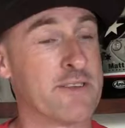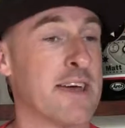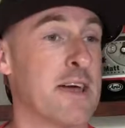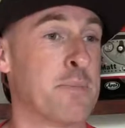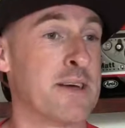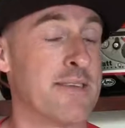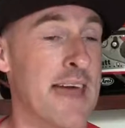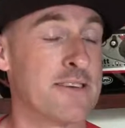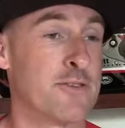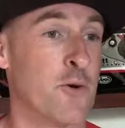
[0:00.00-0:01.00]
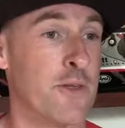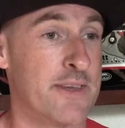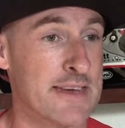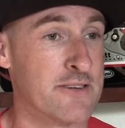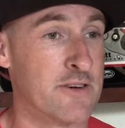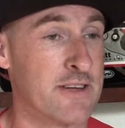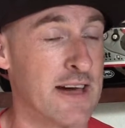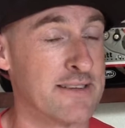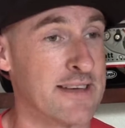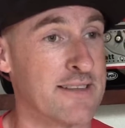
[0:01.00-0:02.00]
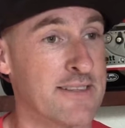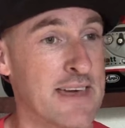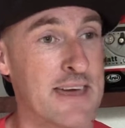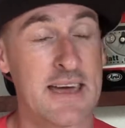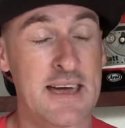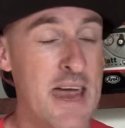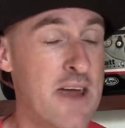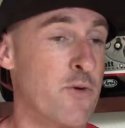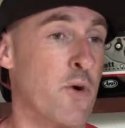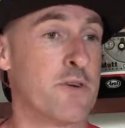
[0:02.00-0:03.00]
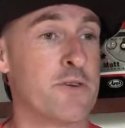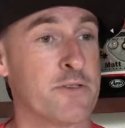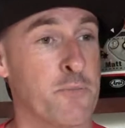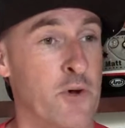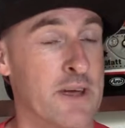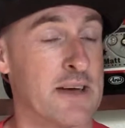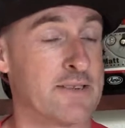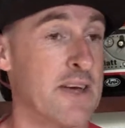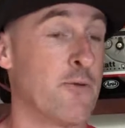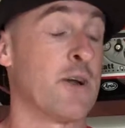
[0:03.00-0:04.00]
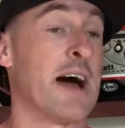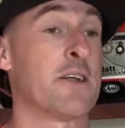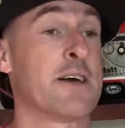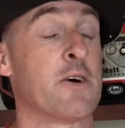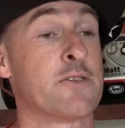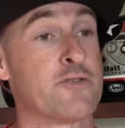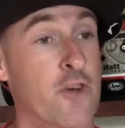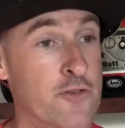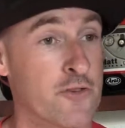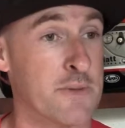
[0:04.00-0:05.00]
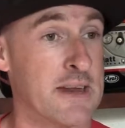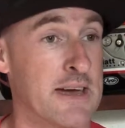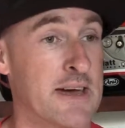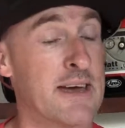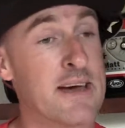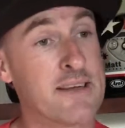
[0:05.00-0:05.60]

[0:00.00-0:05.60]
to say a big thanks to all of the E-Dirt guys out there, everyone who's supporting us, everyone out there on social media.